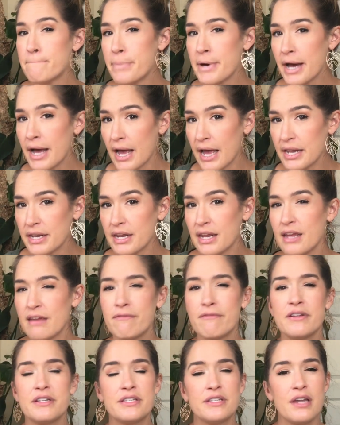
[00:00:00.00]
But
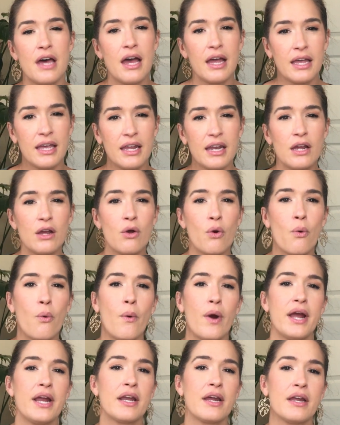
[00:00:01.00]
if it's not getting
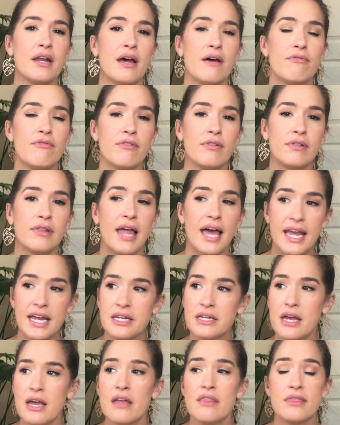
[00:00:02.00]
quite enough
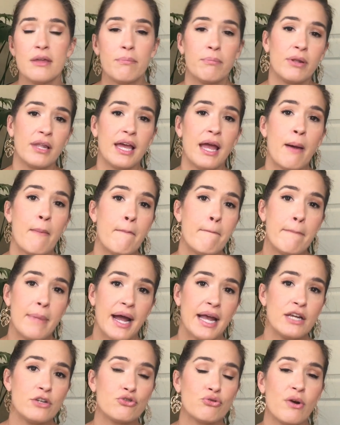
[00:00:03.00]
light, the plant
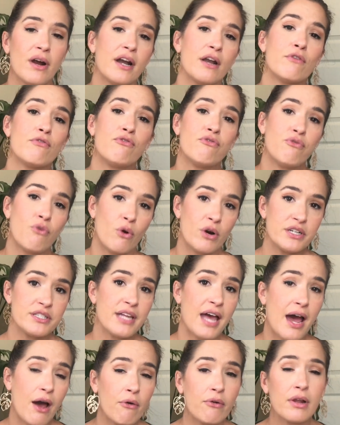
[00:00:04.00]
might try to force
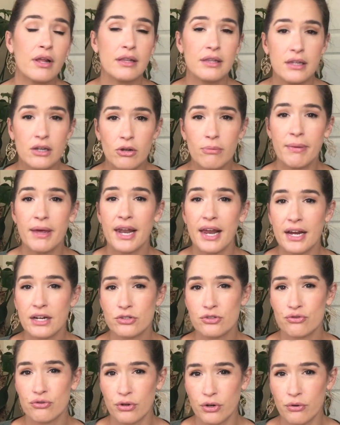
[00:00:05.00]
out a little bit
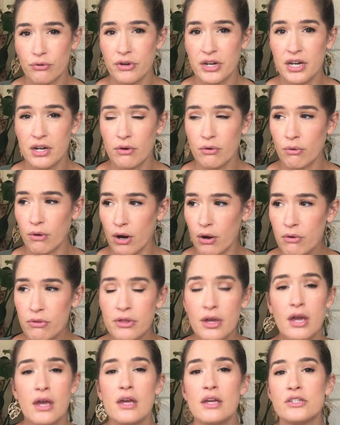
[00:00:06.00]
extra green
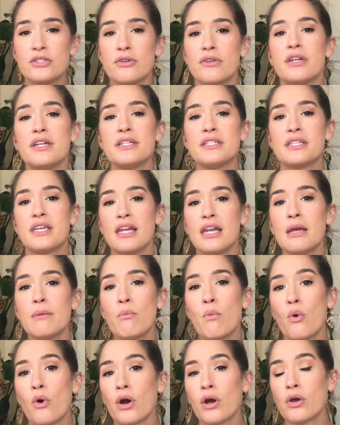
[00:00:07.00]
growth so that it's getting
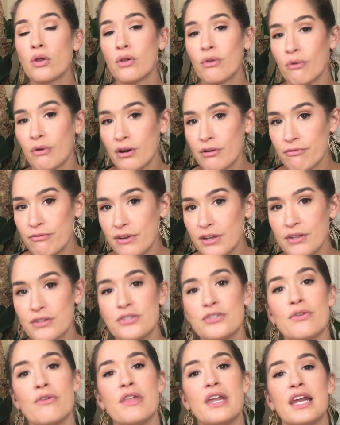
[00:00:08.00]
more chlorophyll
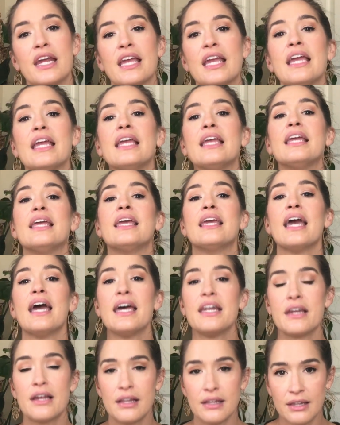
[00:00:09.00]
so that it can
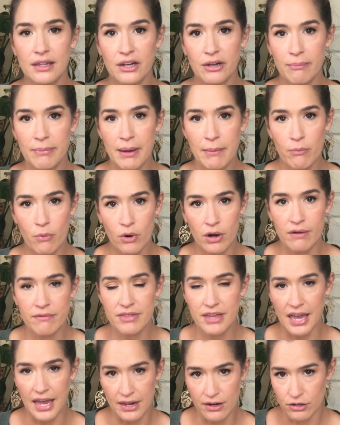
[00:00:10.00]
get a little bit more of
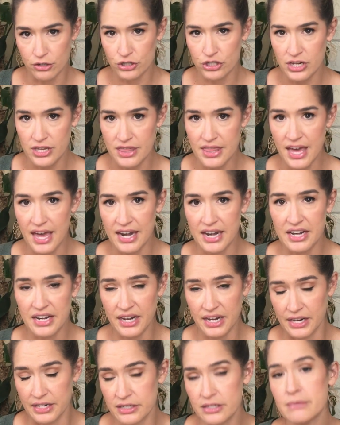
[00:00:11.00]
the energy that it
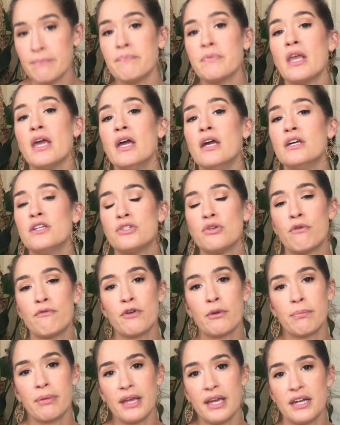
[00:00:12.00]
needs. So if
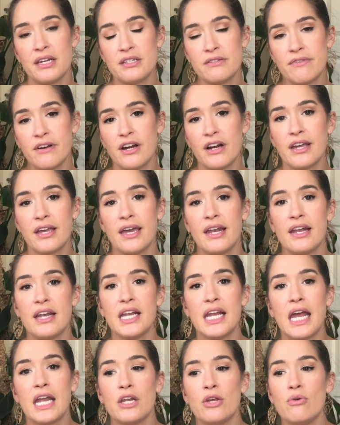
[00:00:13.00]
your plant is
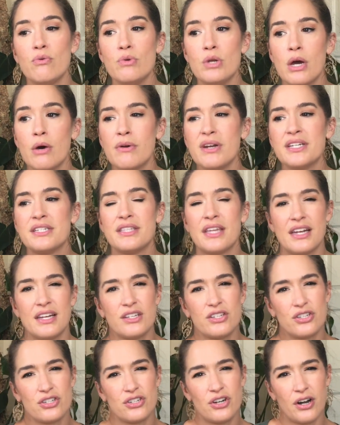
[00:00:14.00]
variegated and you notice that
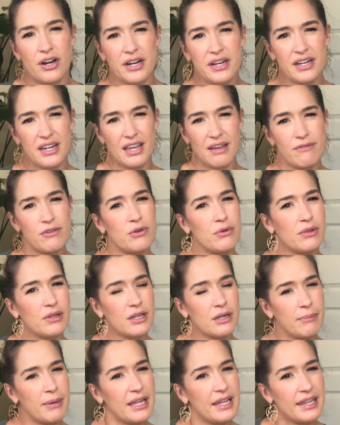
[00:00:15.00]
it's starting to give you a
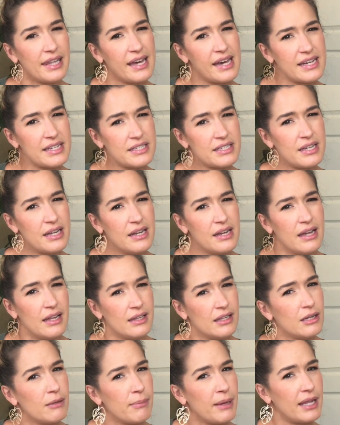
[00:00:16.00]
little bit less,
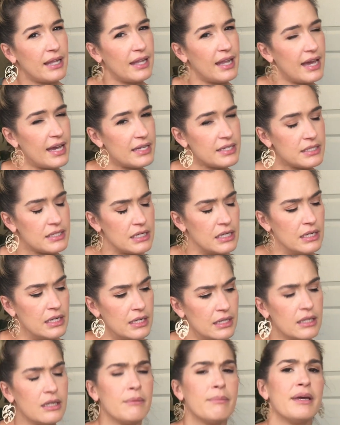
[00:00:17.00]
a little bit less, a
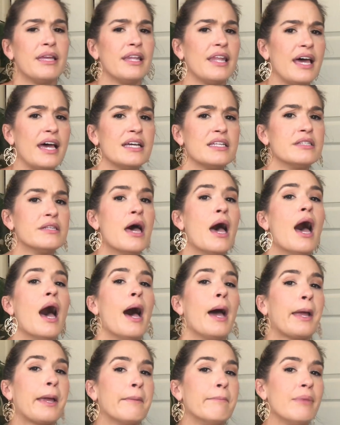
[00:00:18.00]
little bit less,
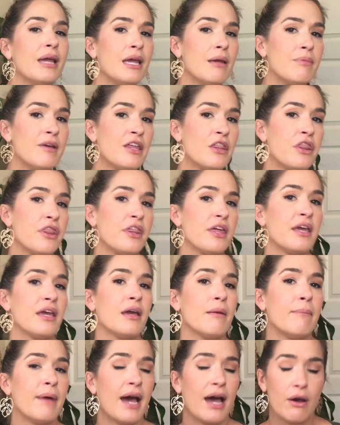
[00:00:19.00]
again, maybe
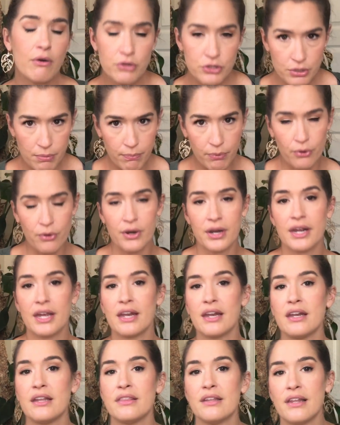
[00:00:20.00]
think about putting
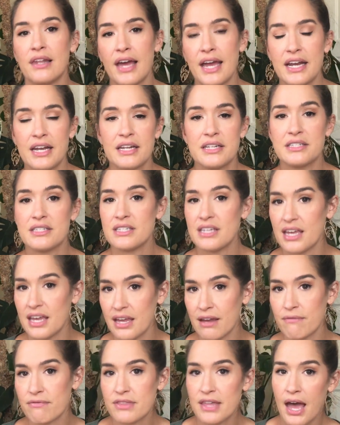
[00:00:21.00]
it in the light and
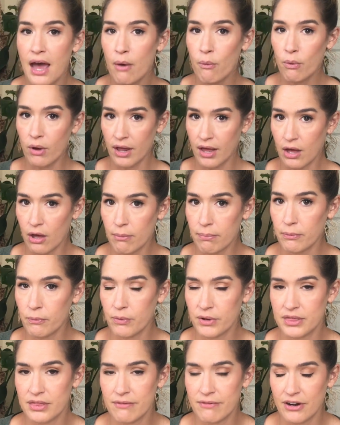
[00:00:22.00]
seeing if that will help
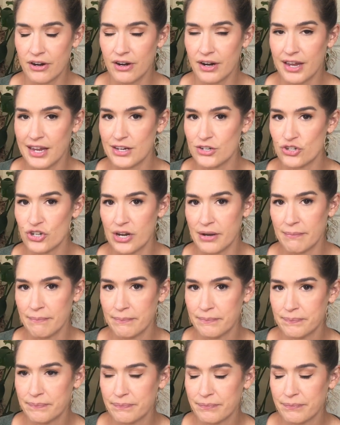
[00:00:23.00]
with the variegation.